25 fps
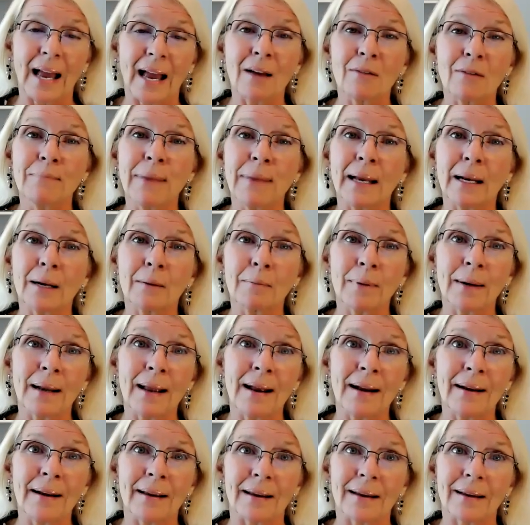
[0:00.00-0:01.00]
I have better
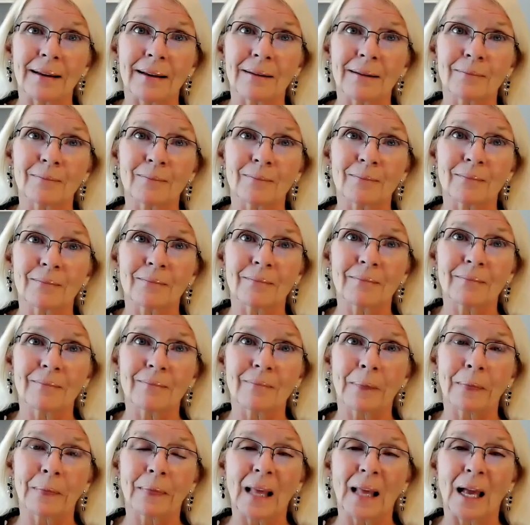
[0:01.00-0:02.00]
planning.
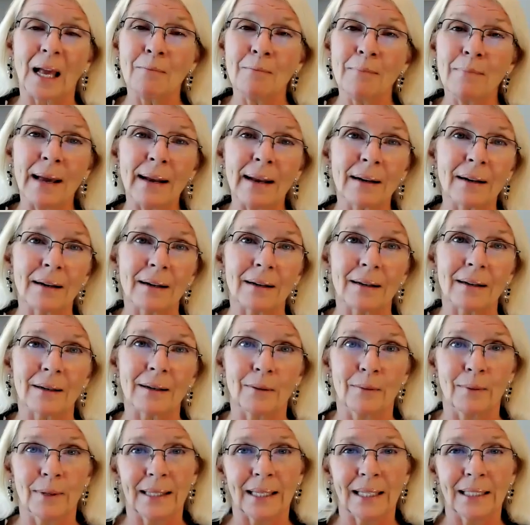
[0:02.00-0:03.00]
I'm
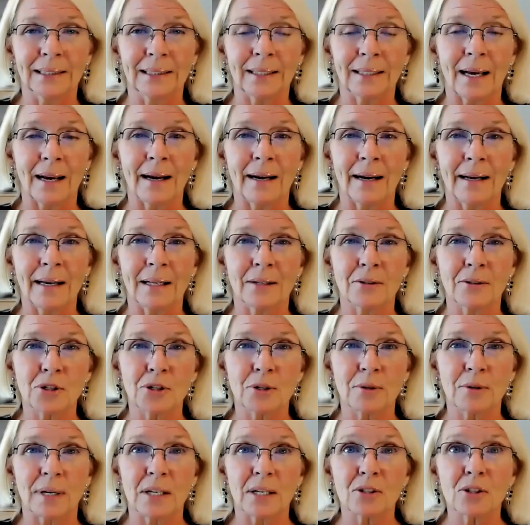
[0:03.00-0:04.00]
better with anxiety and
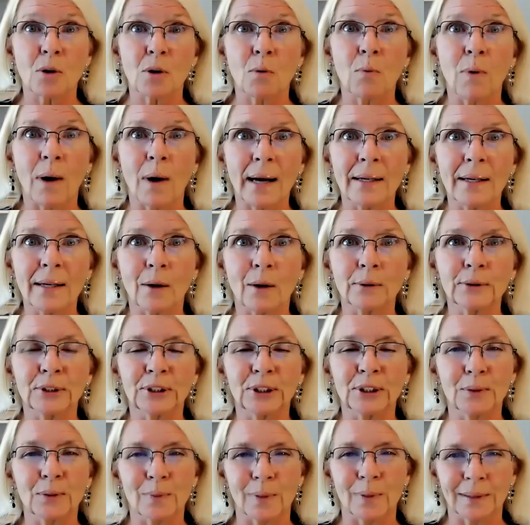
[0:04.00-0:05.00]
stress. So why
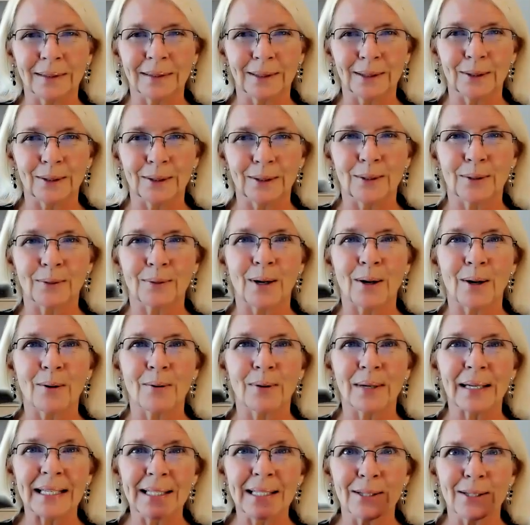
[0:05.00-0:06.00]
don't you want to
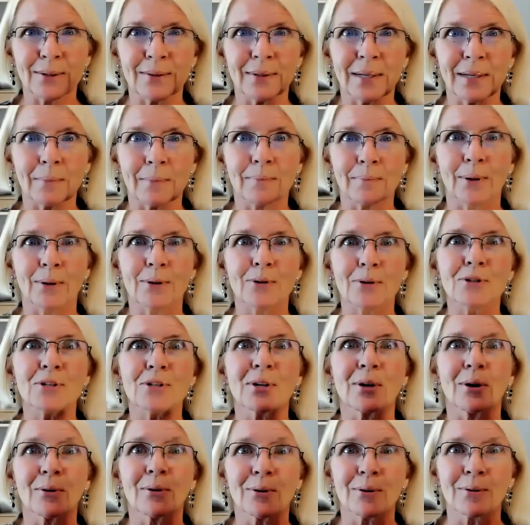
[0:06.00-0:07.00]
grow into that
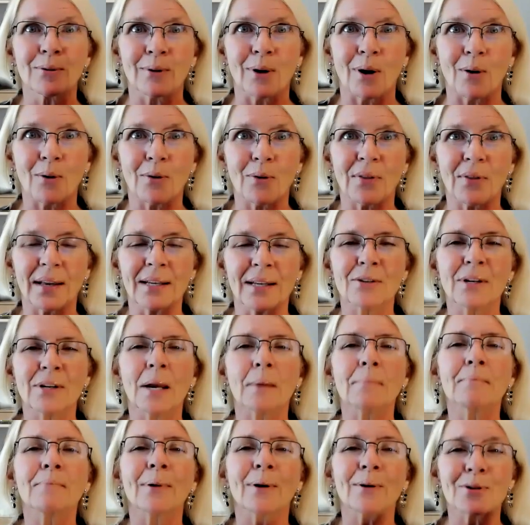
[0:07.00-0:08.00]
personal growth, into
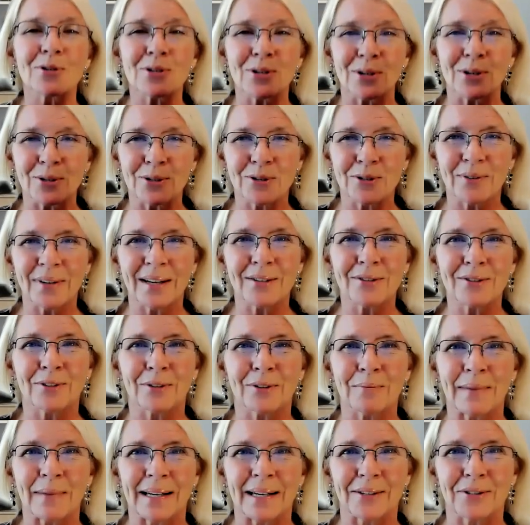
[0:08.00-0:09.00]
that personal
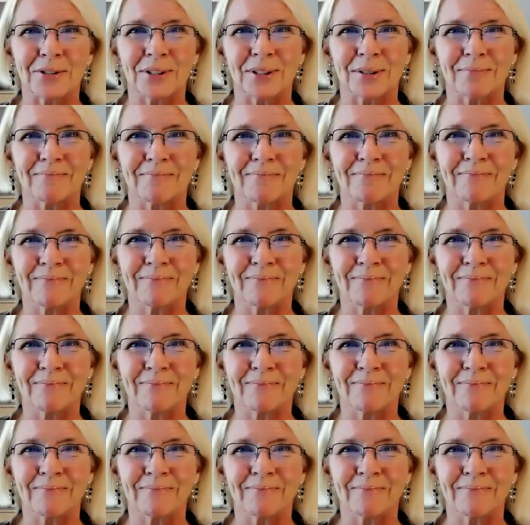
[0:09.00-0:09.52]
transformation?